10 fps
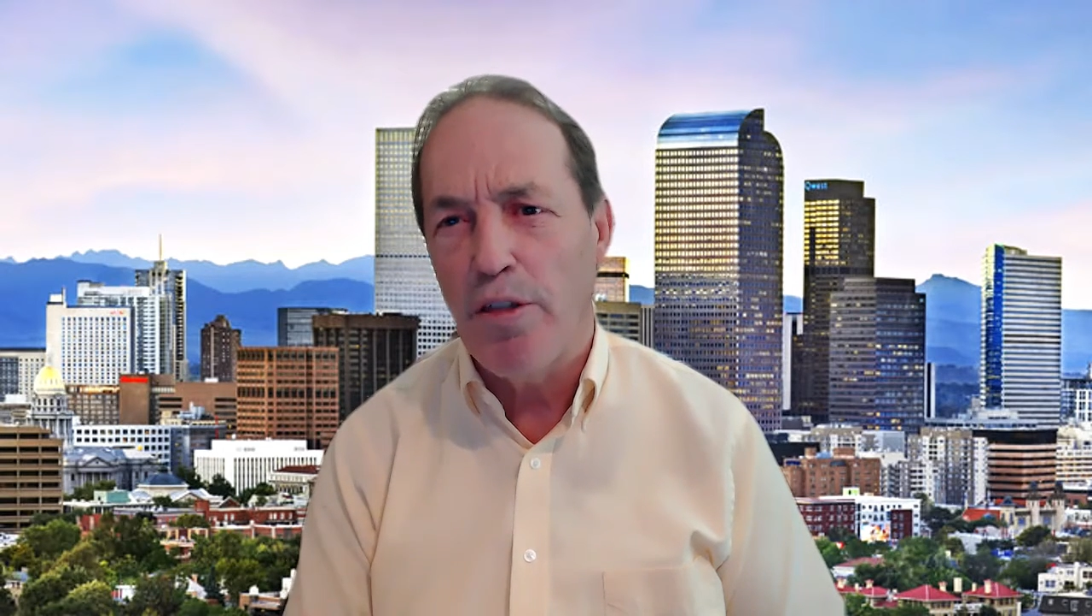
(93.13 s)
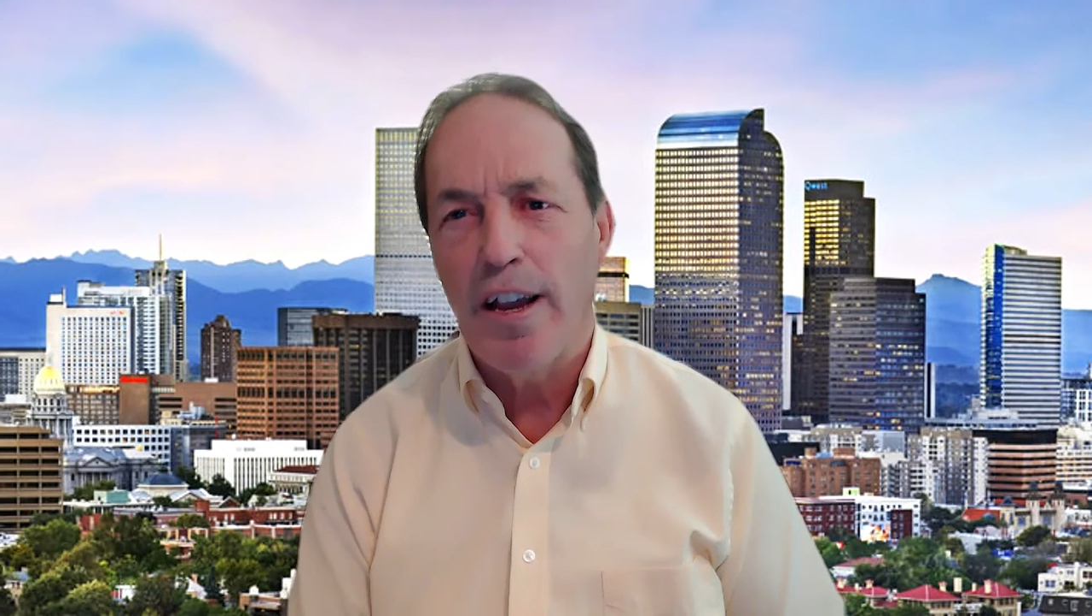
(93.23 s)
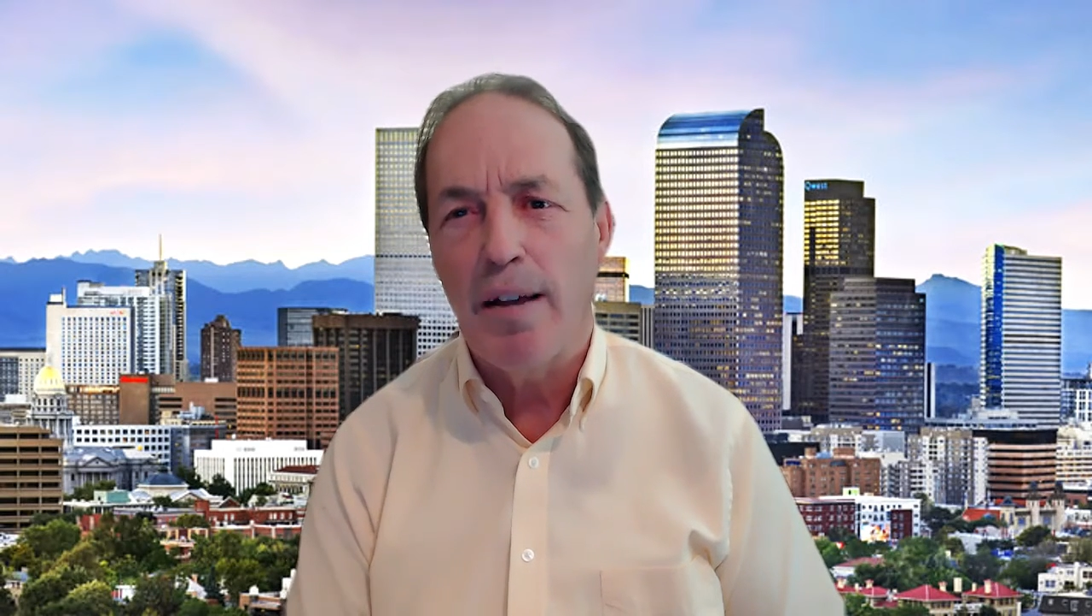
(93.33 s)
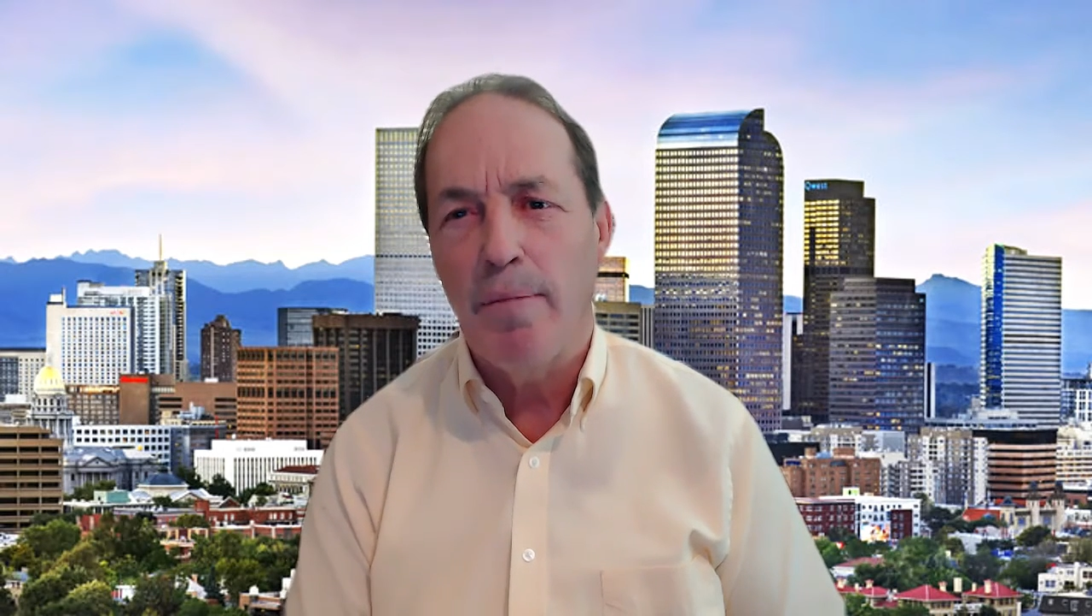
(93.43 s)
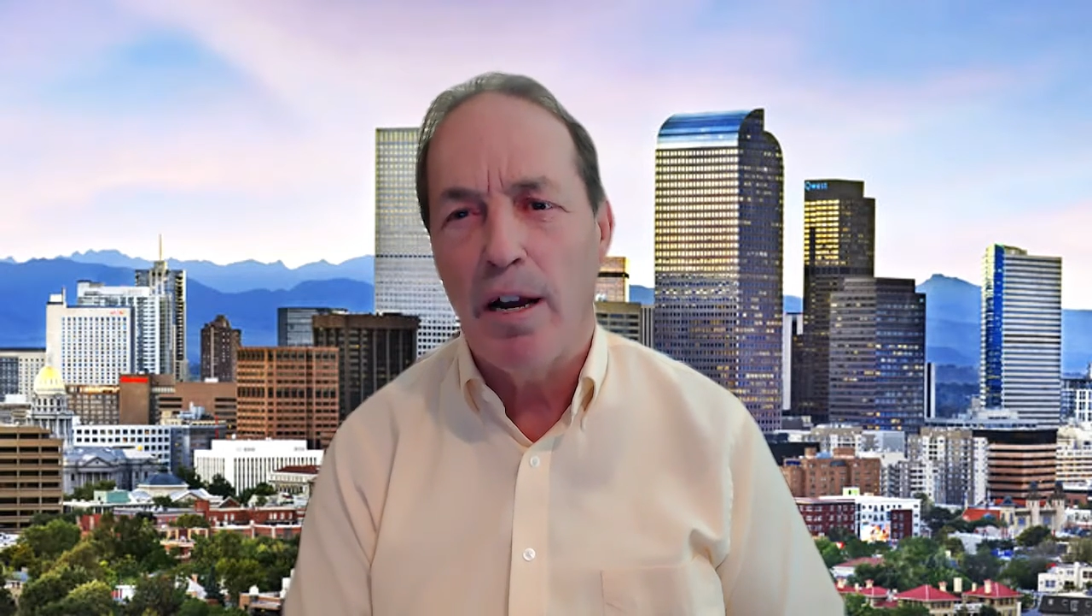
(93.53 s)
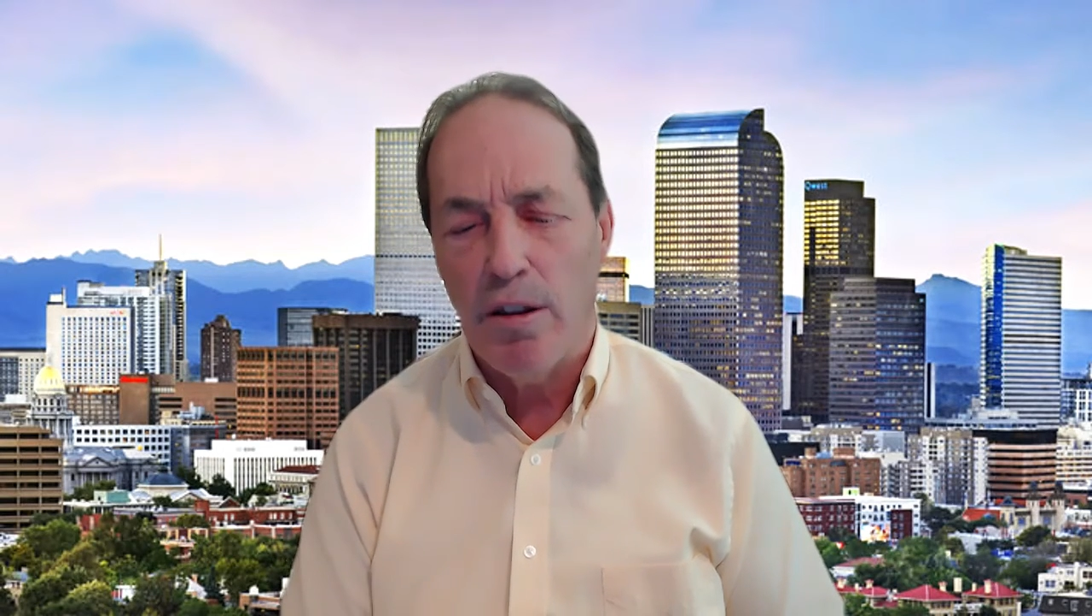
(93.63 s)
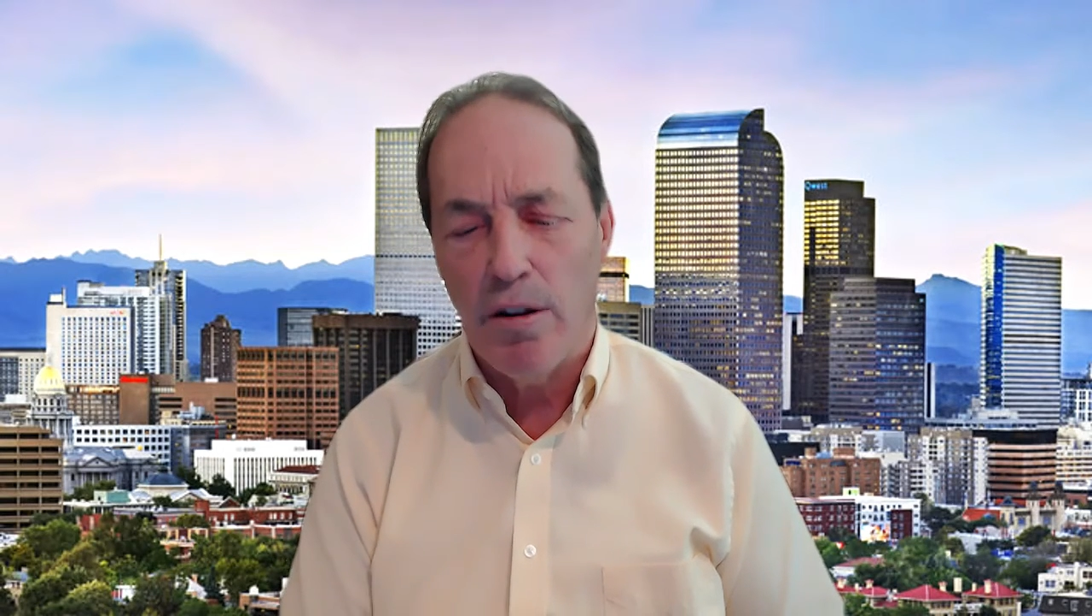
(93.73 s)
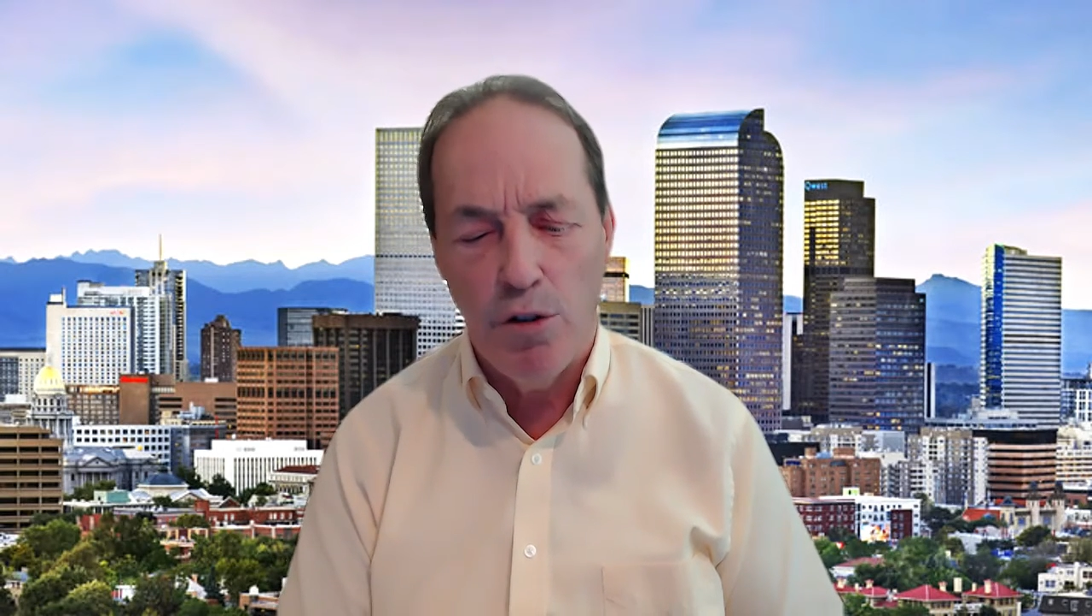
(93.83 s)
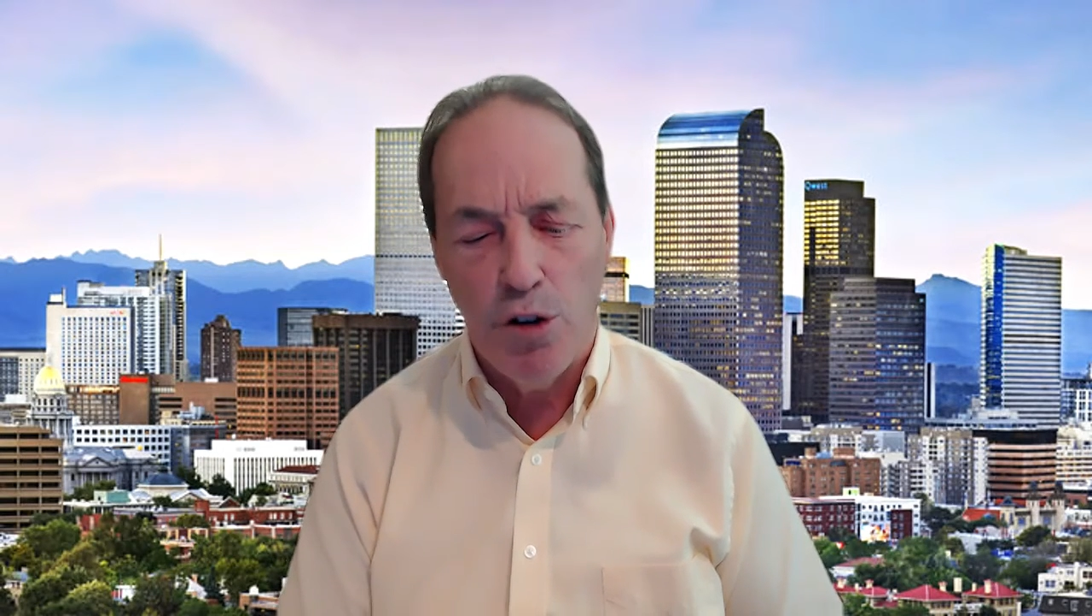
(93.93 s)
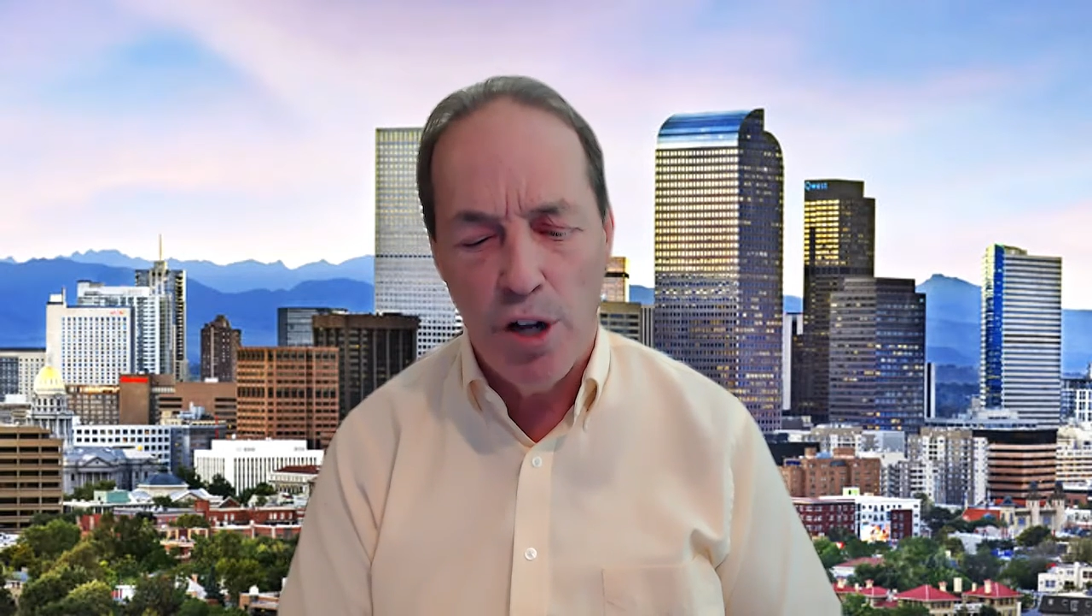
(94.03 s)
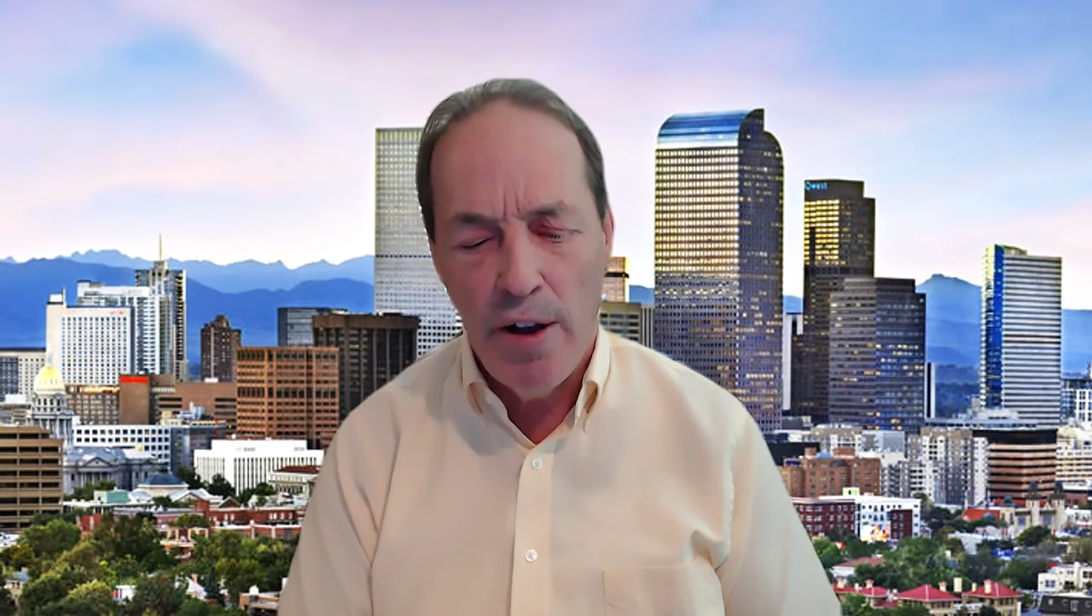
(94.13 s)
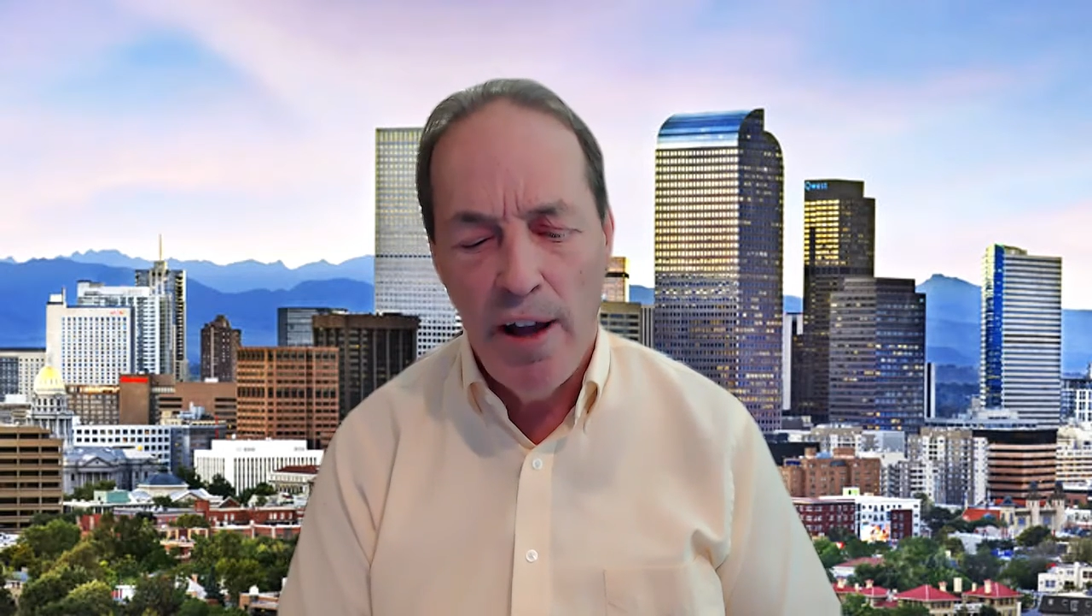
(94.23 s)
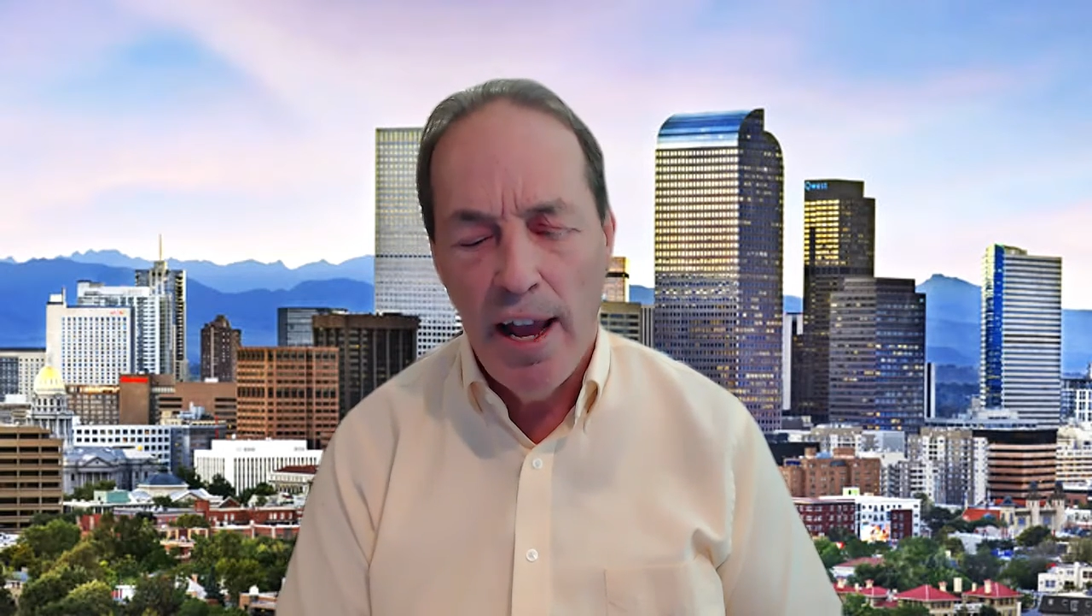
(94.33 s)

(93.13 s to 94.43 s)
think about those.